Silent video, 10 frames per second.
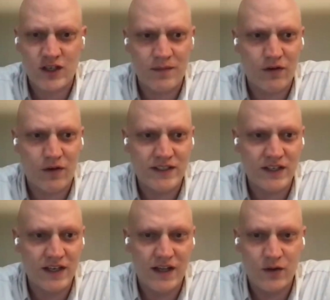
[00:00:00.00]
something
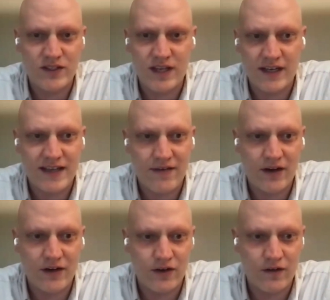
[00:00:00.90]
recently that was like
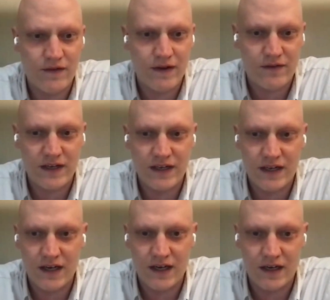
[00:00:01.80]
750
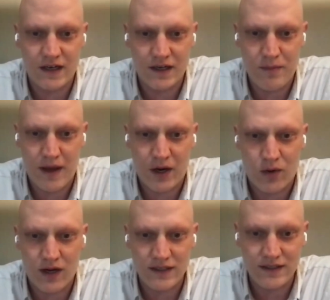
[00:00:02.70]

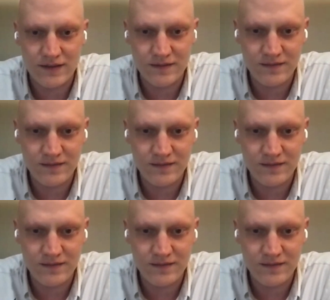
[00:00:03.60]
megawatts.